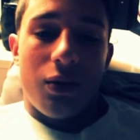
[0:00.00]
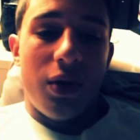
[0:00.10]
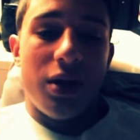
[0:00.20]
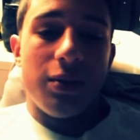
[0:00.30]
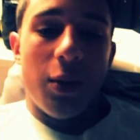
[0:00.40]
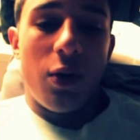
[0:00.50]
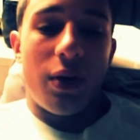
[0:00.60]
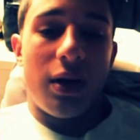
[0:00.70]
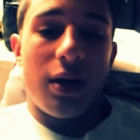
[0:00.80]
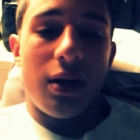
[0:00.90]
weed
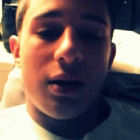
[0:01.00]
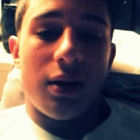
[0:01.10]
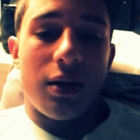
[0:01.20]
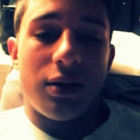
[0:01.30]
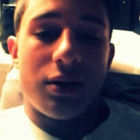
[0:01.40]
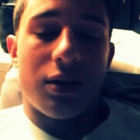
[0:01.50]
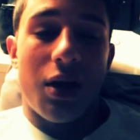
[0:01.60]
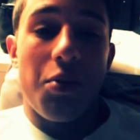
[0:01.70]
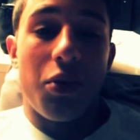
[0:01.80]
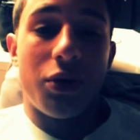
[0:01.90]
smoking,
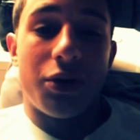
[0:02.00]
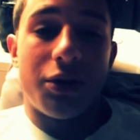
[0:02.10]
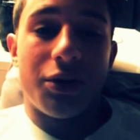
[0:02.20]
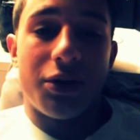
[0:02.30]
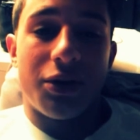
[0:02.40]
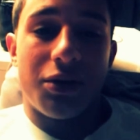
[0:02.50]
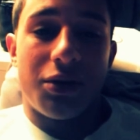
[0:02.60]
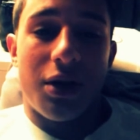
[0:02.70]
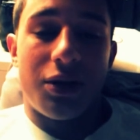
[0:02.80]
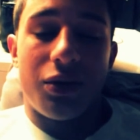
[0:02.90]

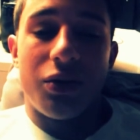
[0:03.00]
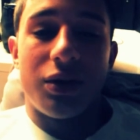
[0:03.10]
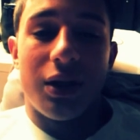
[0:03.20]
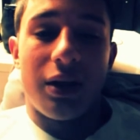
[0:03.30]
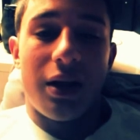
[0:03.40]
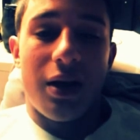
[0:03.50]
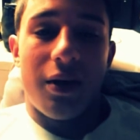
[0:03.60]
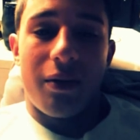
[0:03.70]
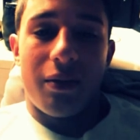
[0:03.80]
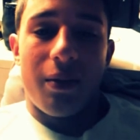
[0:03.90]
skateboarders, tattoos, shit like that.